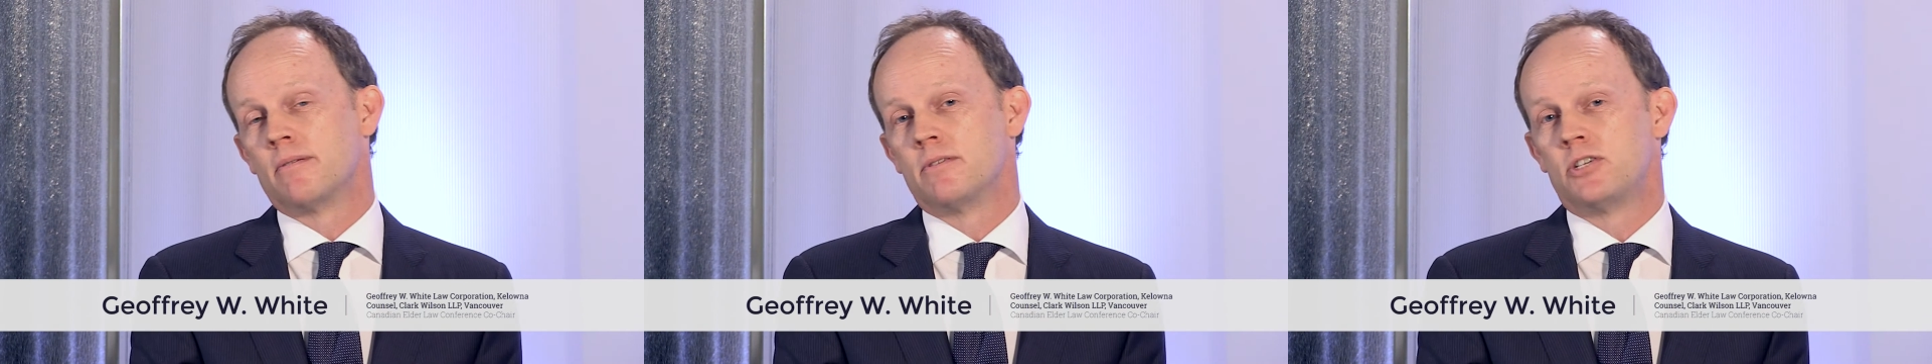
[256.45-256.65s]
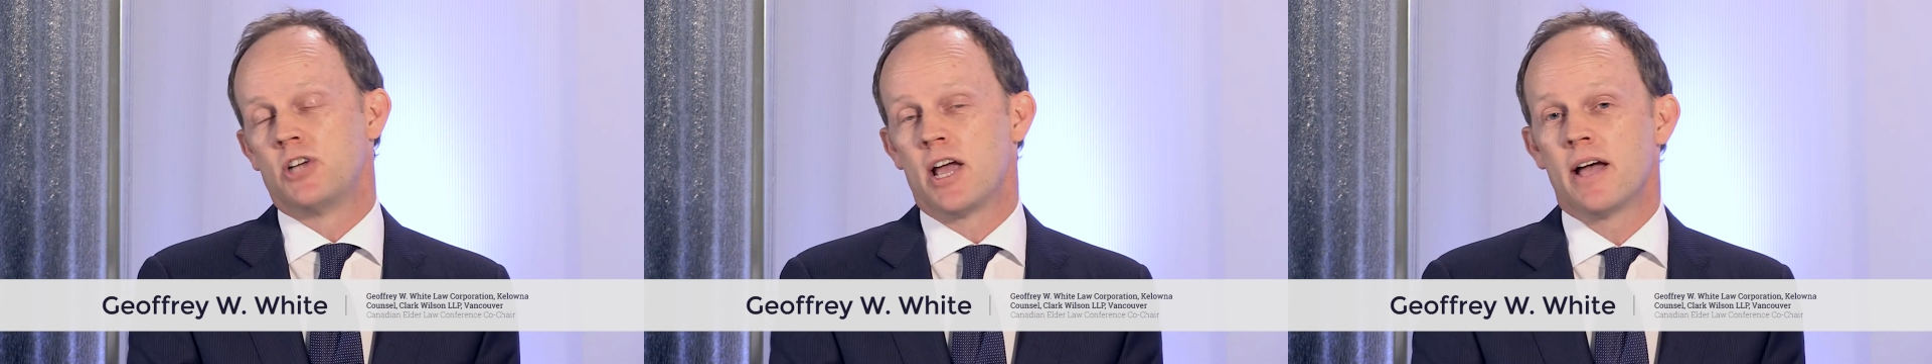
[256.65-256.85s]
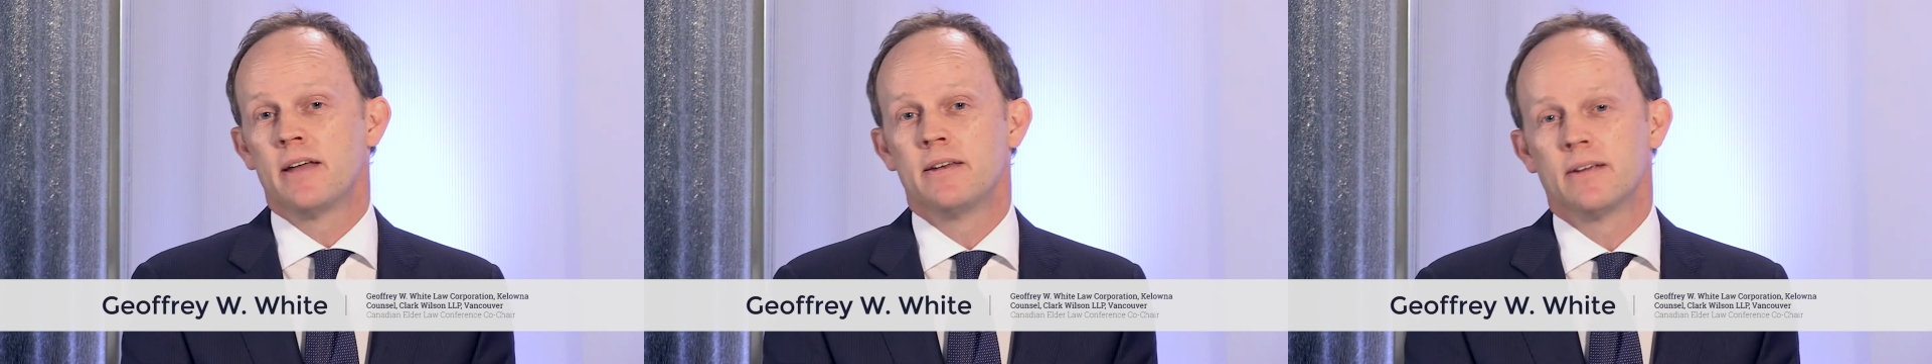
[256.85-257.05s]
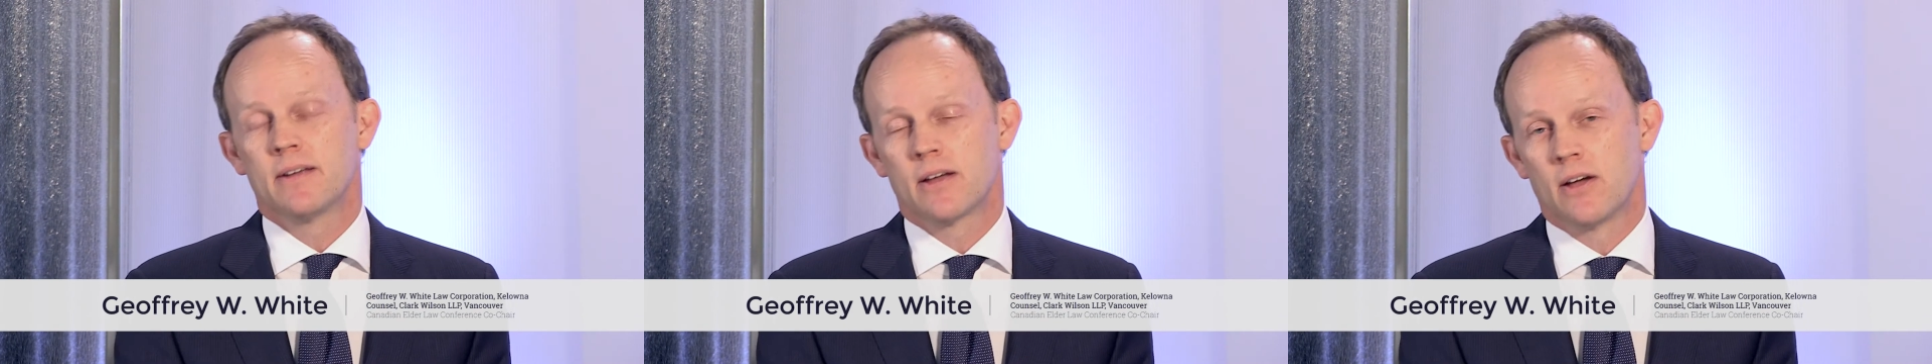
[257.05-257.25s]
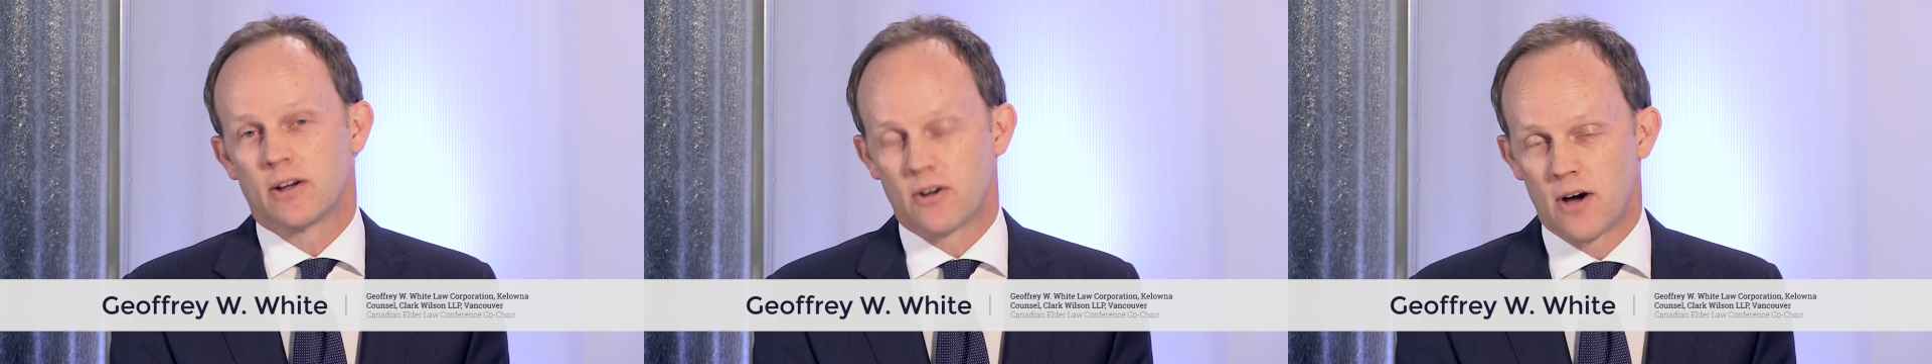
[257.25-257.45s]

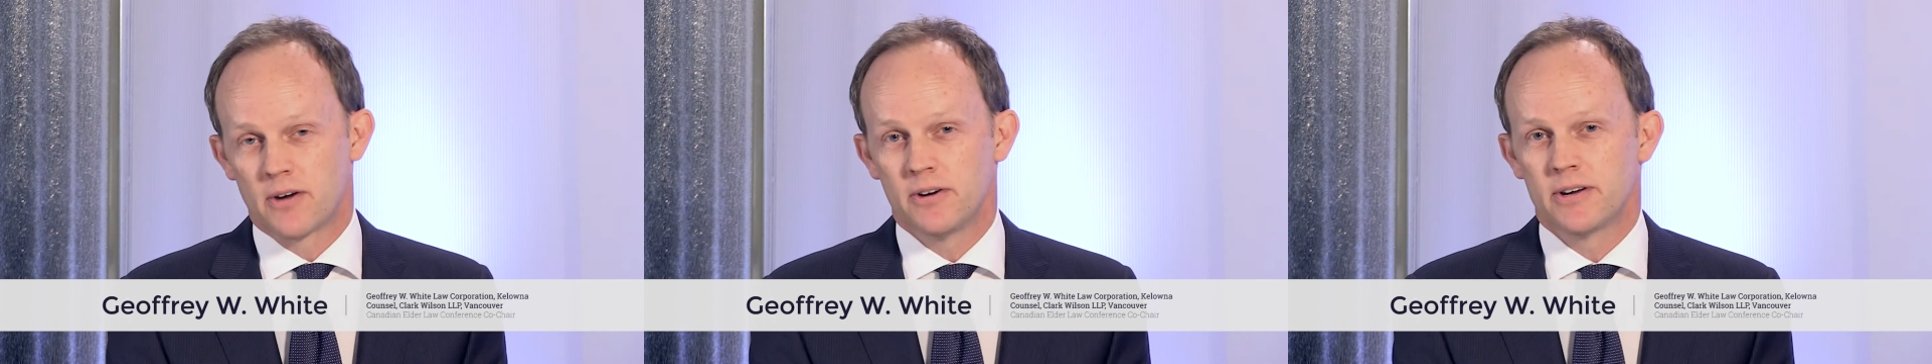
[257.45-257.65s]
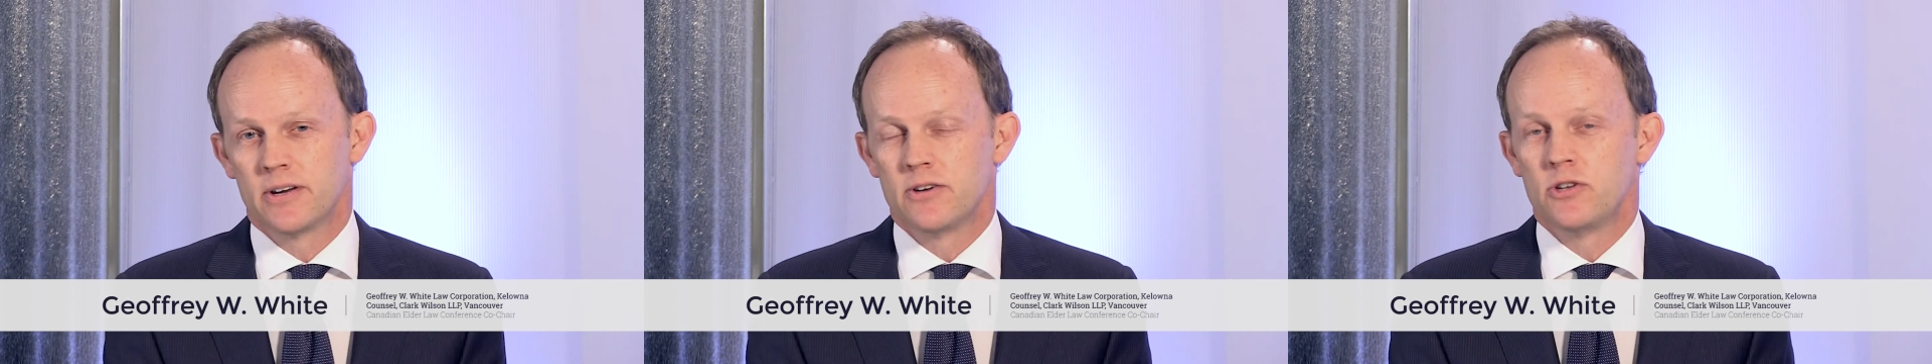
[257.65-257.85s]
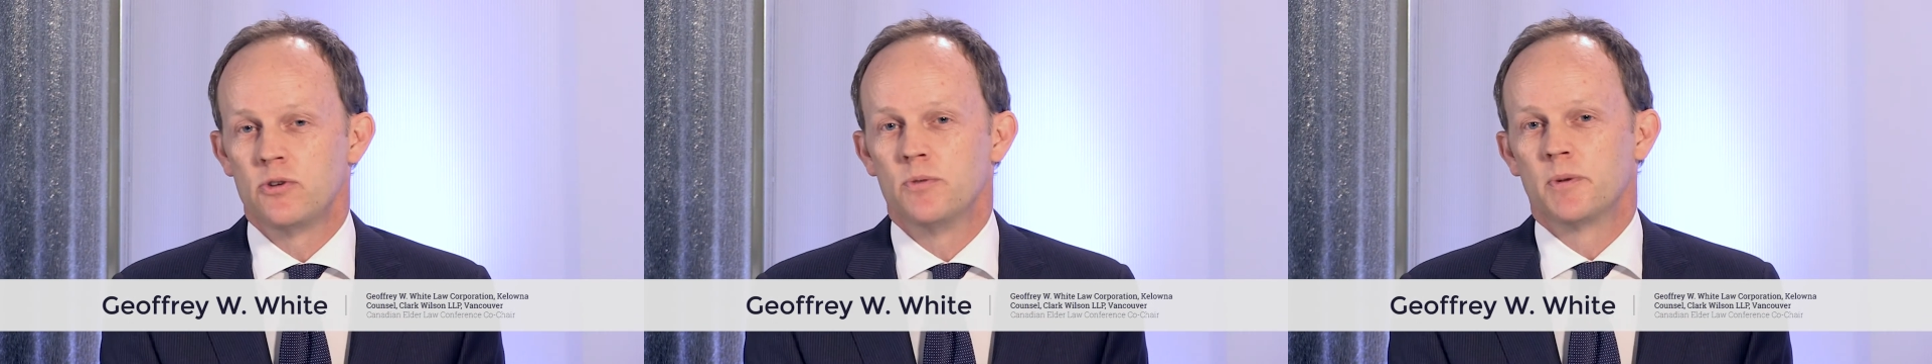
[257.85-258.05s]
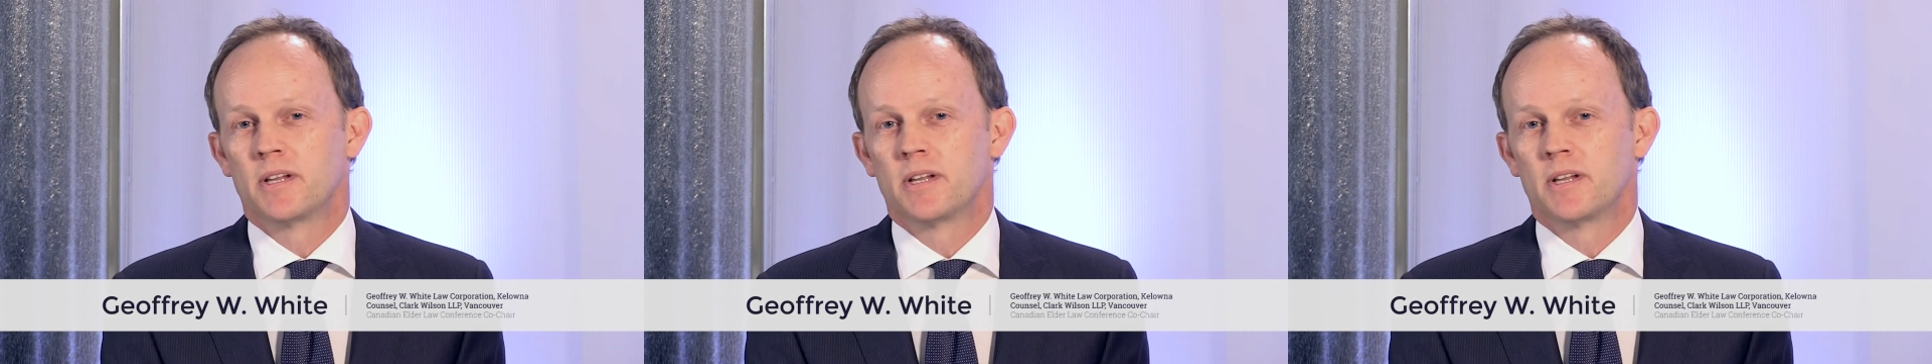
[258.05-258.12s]
Jan Goddard and Hugh